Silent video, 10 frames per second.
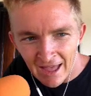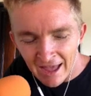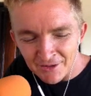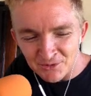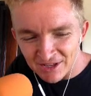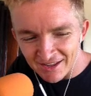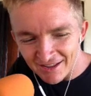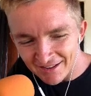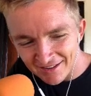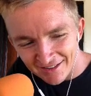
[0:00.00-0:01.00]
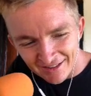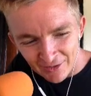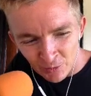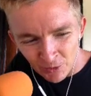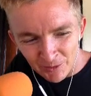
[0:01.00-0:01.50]
Hey V,
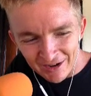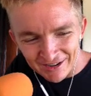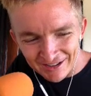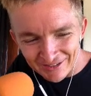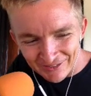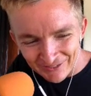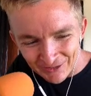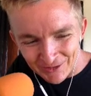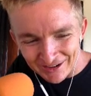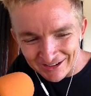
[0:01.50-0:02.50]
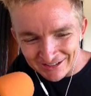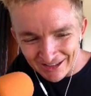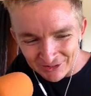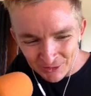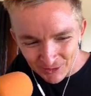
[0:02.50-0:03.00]
we're running a
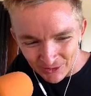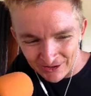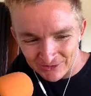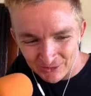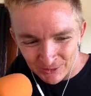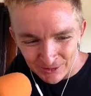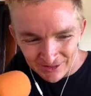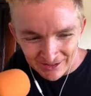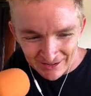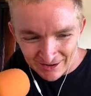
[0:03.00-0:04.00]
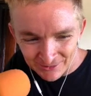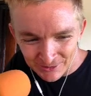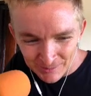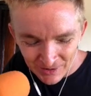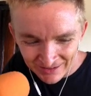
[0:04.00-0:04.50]
test recording for the
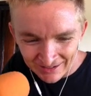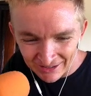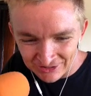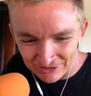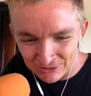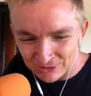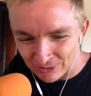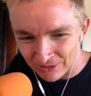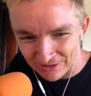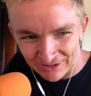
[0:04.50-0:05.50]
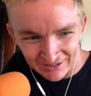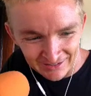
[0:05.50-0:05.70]
Freedom Podcasting tutorial.